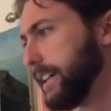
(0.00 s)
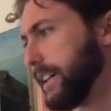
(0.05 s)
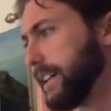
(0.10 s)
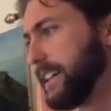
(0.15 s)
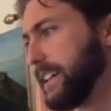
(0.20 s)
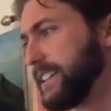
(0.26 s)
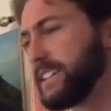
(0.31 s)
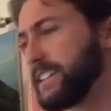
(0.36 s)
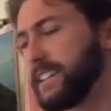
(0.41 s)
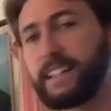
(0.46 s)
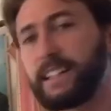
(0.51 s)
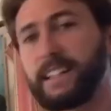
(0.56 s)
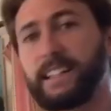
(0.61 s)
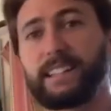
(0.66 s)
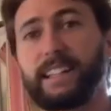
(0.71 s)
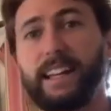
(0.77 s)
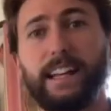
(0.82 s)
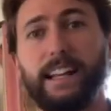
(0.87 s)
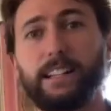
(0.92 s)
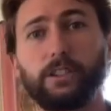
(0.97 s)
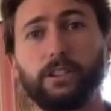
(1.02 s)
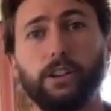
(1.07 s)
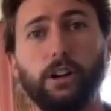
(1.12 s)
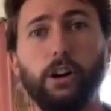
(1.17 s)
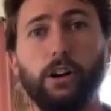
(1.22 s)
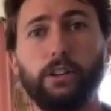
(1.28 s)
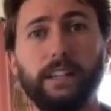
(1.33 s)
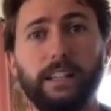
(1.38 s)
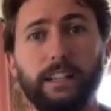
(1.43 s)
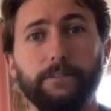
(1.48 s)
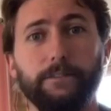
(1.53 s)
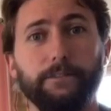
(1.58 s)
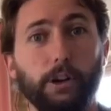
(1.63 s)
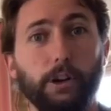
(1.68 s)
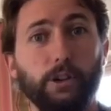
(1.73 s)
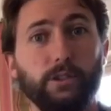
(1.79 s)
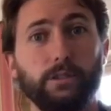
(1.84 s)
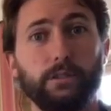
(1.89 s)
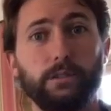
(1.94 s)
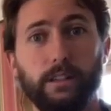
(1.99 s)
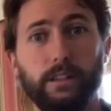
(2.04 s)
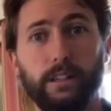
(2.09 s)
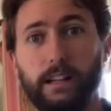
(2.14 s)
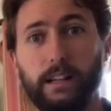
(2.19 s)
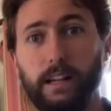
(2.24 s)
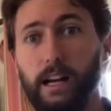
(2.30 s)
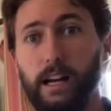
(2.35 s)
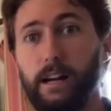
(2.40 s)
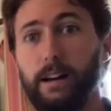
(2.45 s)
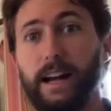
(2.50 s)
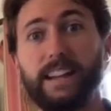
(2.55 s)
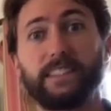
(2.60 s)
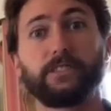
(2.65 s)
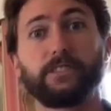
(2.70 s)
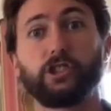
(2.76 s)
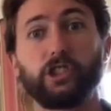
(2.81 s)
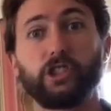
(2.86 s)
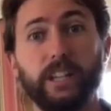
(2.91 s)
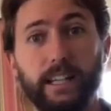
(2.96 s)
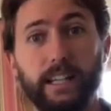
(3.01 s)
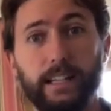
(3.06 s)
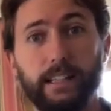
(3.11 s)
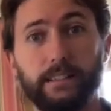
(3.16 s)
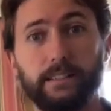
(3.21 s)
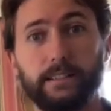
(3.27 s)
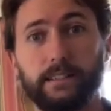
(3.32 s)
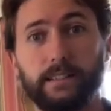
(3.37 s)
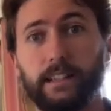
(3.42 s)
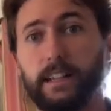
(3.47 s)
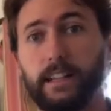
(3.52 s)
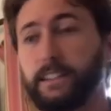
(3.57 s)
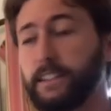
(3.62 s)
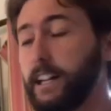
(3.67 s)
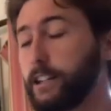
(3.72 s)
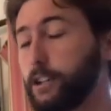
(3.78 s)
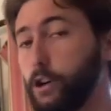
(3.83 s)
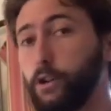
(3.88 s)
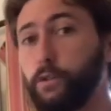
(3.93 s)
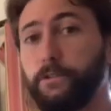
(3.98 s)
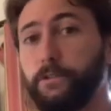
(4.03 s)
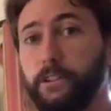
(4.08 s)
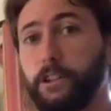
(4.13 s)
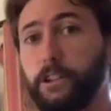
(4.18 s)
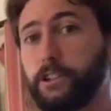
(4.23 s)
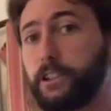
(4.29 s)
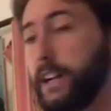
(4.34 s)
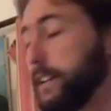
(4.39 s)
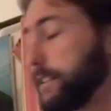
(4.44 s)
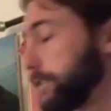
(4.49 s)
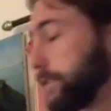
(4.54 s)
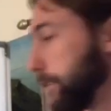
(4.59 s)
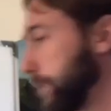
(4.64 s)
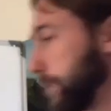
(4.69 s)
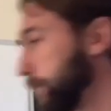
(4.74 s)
it contains all the infos as genes that code for your traits. So let's